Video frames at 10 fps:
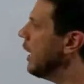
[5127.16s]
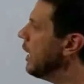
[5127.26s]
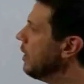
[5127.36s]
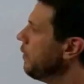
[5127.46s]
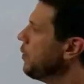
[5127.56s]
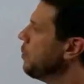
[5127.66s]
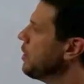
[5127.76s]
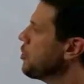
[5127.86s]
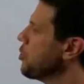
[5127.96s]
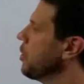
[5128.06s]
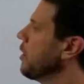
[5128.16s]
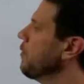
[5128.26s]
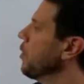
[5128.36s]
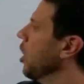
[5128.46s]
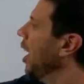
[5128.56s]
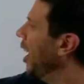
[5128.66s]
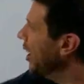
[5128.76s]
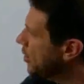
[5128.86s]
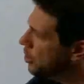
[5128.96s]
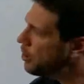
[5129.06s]
If you insure it for
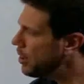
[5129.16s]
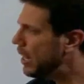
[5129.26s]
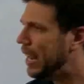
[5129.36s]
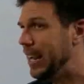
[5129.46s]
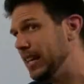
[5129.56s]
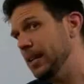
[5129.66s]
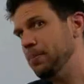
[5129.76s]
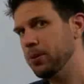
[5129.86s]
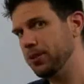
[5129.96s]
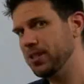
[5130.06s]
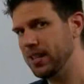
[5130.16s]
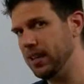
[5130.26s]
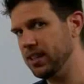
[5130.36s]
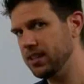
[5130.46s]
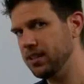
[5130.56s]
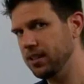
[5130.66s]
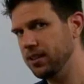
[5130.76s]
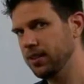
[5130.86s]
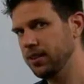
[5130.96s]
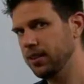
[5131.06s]
under the 80%,
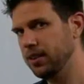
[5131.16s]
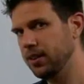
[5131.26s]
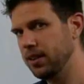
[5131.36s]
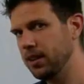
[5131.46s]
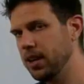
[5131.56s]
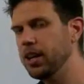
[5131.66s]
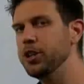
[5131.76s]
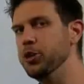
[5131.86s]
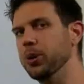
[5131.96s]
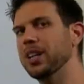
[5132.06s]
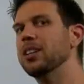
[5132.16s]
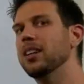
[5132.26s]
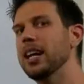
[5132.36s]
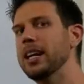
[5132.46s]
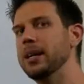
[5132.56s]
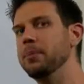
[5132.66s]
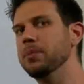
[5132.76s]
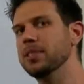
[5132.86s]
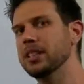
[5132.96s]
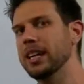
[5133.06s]
your
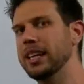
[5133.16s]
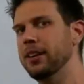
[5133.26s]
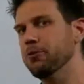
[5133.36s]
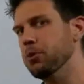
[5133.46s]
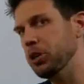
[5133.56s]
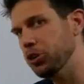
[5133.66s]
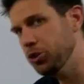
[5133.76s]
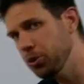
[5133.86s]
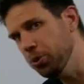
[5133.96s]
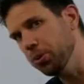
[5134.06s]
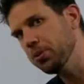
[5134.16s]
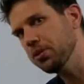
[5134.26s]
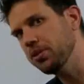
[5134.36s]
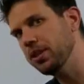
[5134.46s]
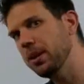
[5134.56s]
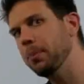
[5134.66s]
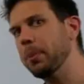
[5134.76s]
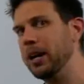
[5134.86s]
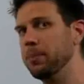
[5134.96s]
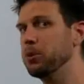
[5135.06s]
claims get reduced
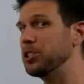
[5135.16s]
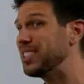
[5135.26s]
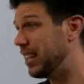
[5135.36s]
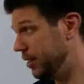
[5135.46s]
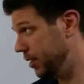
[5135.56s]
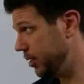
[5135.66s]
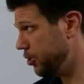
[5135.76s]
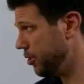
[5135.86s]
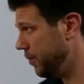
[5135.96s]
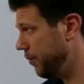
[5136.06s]
by a percentage.